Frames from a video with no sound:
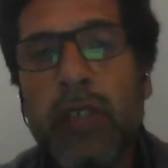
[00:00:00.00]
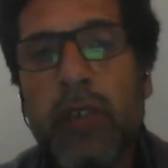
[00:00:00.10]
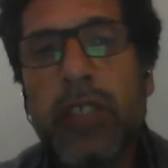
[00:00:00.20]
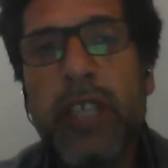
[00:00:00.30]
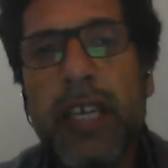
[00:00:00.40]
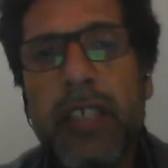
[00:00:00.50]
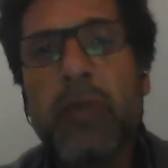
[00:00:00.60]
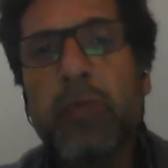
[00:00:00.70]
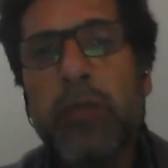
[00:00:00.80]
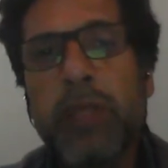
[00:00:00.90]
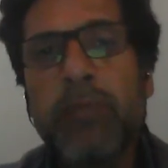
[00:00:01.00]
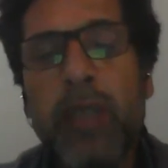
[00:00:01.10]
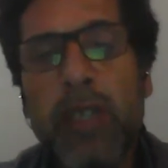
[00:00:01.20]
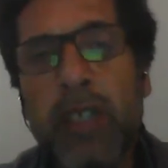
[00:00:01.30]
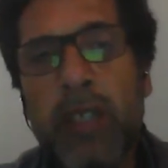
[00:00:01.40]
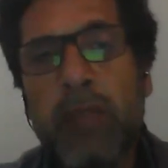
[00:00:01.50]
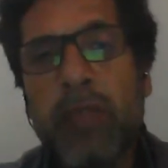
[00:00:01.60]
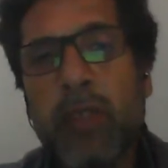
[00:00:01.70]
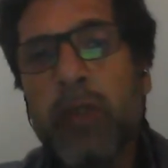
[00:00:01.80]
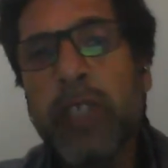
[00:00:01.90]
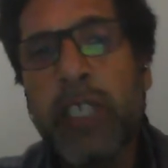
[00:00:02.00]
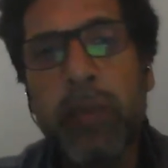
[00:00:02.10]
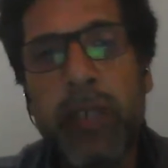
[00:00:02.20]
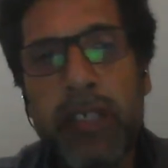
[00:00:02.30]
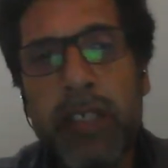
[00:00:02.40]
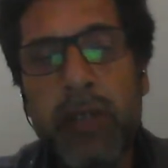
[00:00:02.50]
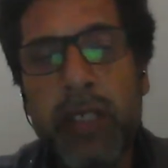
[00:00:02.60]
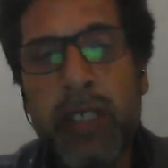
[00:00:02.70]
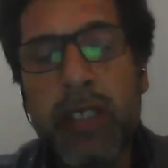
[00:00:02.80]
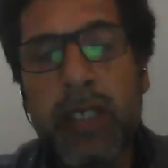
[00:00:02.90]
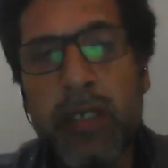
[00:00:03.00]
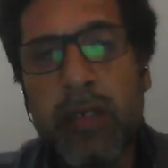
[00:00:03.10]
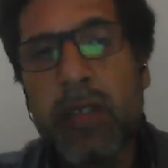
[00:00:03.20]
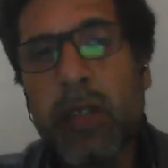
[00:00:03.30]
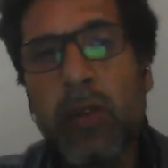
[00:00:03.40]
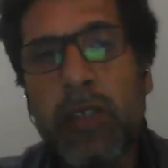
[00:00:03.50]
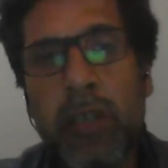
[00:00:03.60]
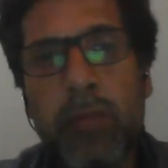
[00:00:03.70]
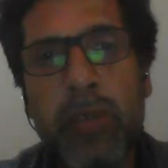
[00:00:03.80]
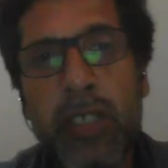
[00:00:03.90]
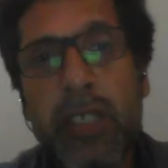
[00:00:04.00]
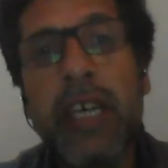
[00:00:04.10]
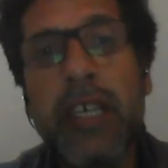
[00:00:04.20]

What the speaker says: So it has to be to take place during the colonial period.